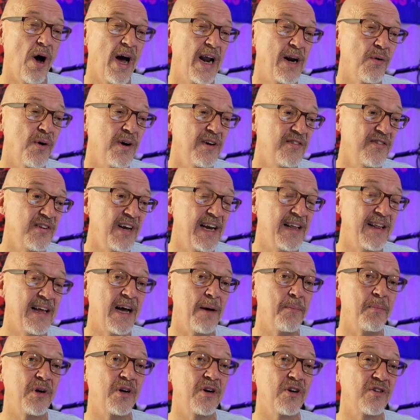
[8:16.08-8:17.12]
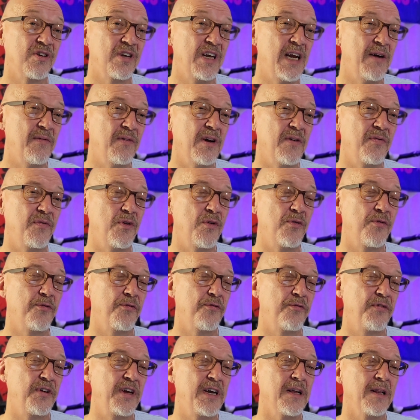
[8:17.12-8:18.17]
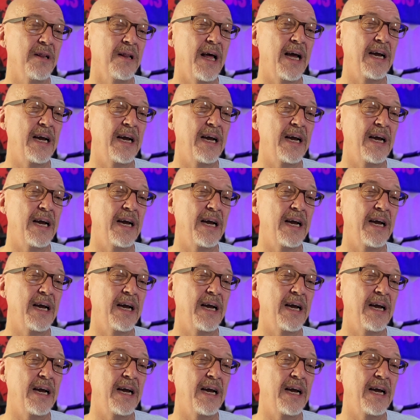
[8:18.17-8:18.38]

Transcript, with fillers: Why do I say that? Because even if you feel